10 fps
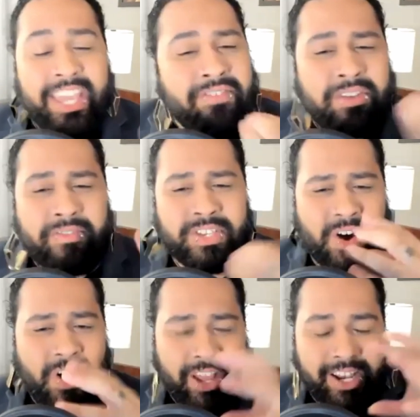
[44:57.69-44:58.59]
even if it's
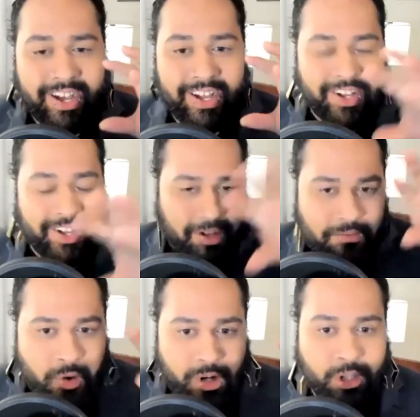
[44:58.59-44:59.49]
on a
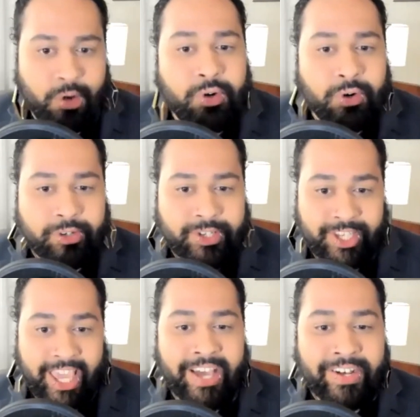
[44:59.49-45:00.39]
more local
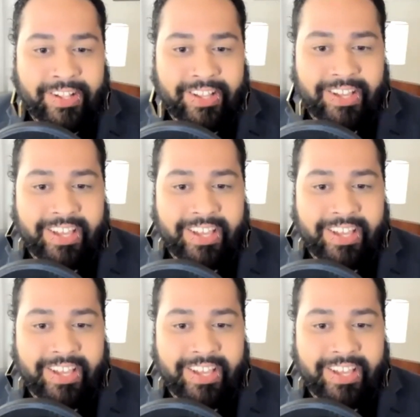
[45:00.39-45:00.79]
scale.